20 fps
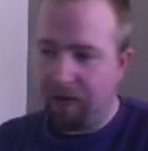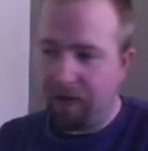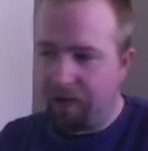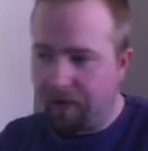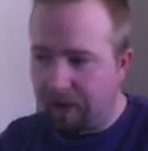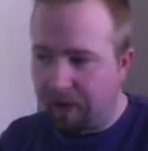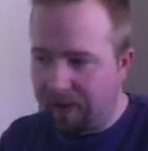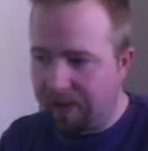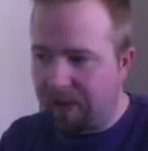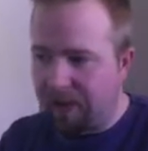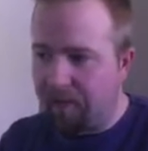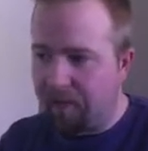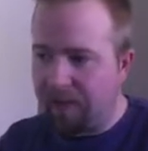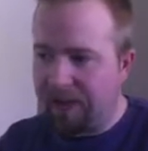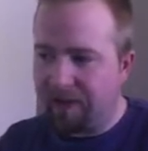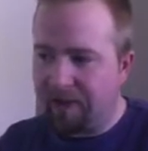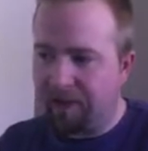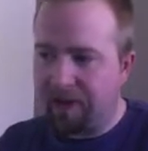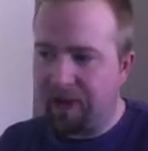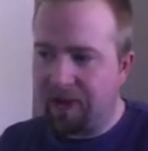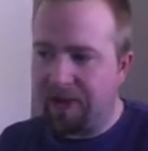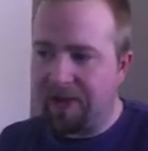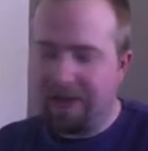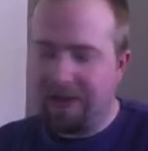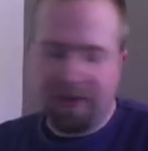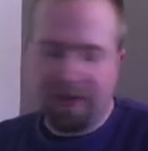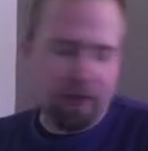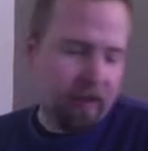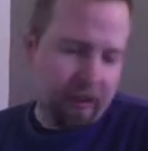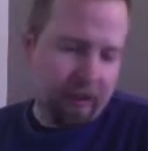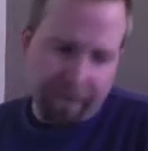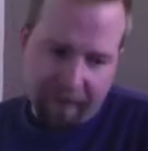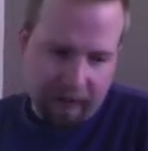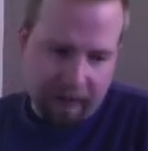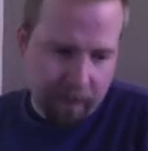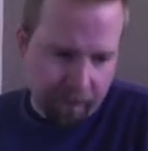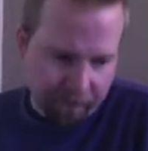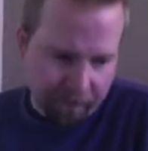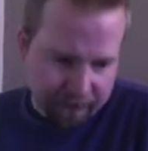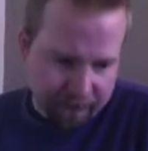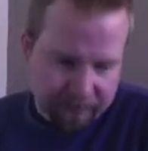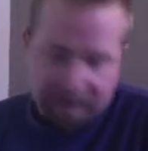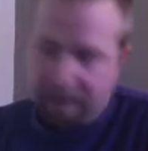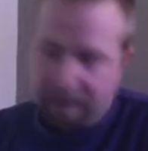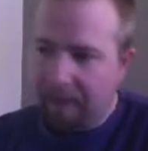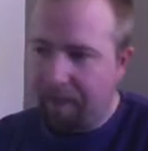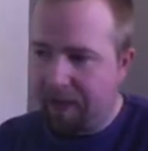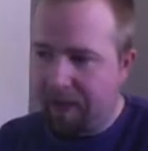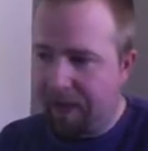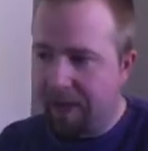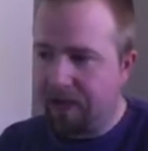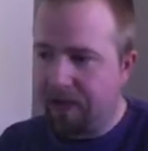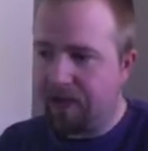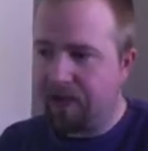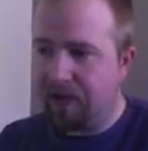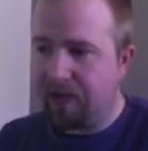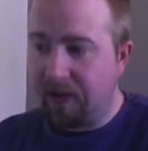Now, there are some restrictions. It's only available for some applications,